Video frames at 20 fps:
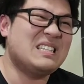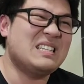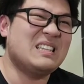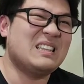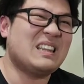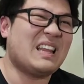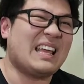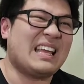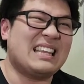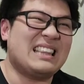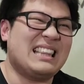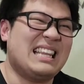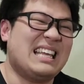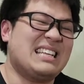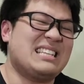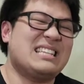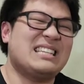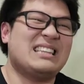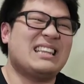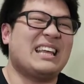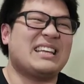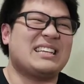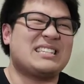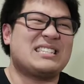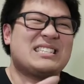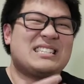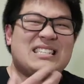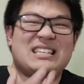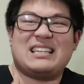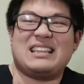
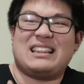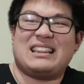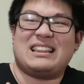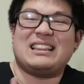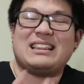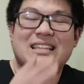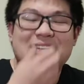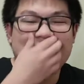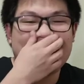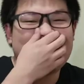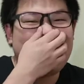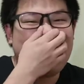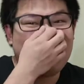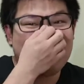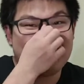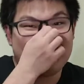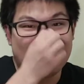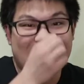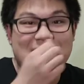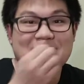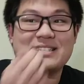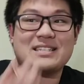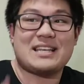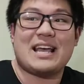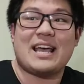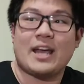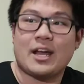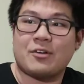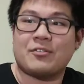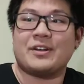it have less
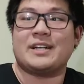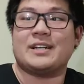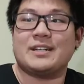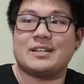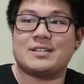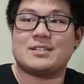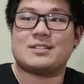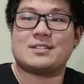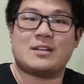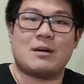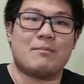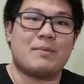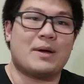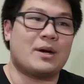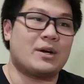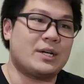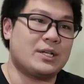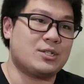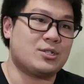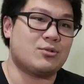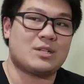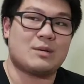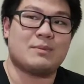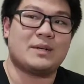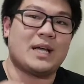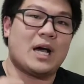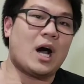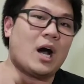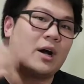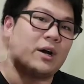airiness comparing to some of
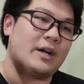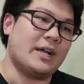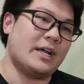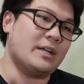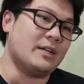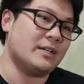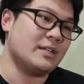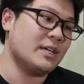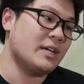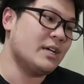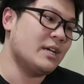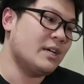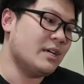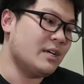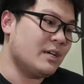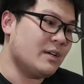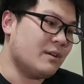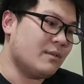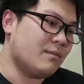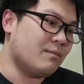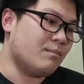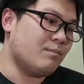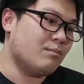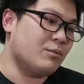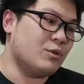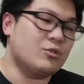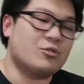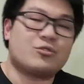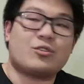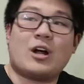the higher end
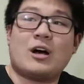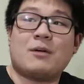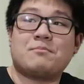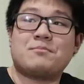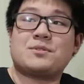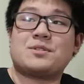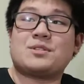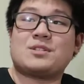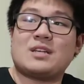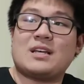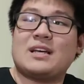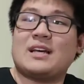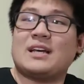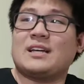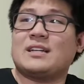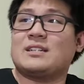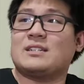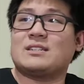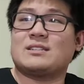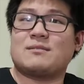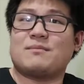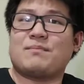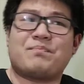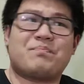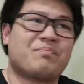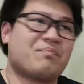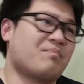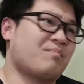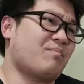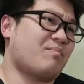Moondrops, and
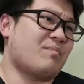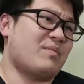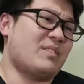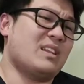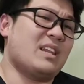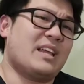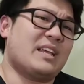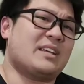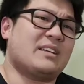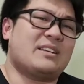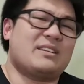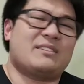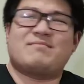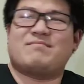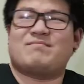like